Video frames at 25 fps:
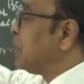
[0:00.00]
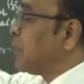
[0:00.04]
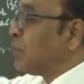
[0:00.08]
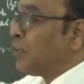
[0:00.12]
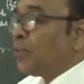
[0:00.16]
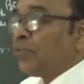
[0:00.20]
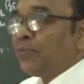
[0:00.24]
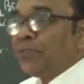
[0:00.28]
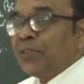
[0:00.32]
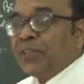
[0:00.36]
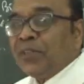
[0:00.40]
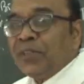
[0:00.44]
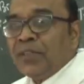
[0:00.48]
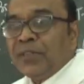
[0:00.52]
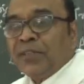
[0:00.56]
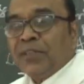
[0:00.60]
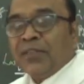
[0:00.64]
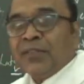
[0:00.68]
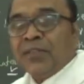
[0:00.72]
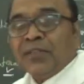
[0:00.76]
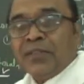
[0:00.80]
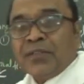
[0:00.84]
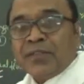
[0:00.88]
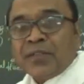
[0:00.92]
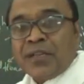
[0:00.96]
head of the
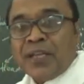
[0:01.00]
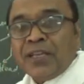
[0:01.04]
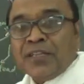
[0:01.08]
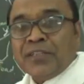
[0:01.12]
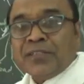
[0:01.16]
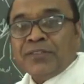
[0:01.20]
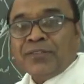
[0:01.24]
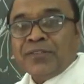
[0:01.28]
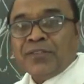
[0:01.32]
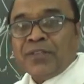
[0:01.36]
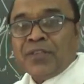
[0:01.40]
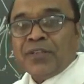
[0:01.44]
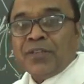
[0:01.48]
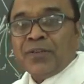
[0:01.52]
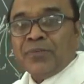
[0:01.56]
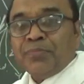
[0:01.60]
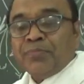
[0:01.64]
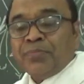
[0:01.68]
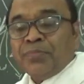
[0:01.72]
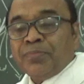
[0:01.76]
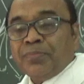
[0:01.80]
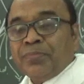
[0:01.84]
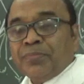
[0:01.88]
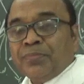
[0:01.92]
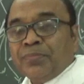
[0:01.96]
tricep
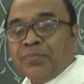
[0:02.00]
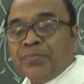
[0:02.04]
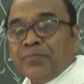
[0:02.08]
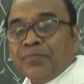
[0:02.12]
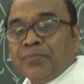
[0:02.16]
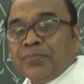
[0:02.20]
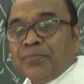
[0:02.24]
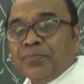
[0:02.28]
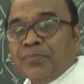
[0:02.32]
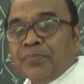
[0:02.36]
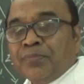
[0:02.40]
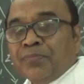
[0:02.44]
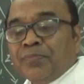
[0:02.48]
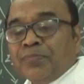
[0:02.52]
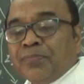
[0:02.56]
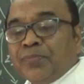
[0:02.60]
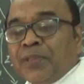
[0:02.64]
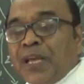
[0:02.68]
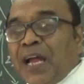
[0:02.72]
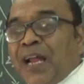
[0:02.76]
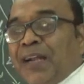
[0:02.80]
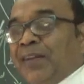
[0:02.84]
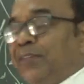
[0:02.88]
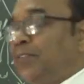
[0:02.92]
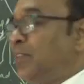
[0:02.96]

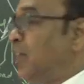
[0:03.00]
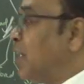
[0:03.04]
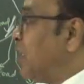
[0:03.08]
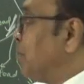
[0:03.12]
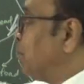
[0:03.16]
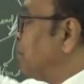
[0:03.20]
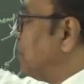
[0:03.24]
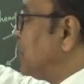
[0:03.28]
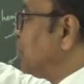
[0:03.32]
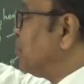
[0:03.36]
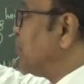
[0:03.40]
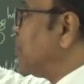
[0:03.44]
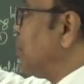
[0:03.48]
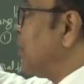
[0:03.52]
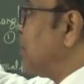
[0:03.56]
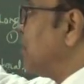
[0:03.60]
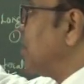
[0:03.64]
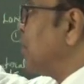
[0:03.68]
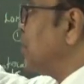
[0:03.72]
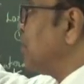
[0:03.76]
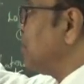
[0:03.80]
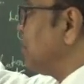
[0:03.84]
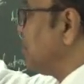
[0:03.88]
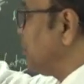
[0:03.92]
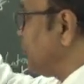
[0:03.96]
at the upper
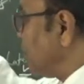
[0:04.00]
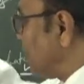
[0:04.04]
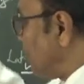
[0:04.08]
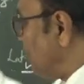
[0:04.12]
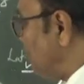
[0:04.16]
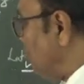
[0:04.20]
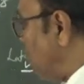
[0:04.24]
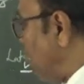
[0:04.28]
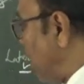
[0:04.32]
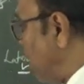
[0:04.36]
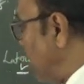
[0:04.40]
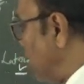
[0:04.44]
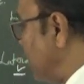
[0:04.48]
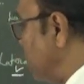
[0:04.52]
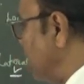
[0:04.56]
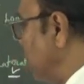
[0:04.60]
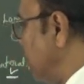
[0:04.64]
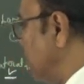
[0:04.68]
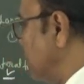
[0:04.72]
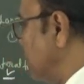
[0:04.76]
part, while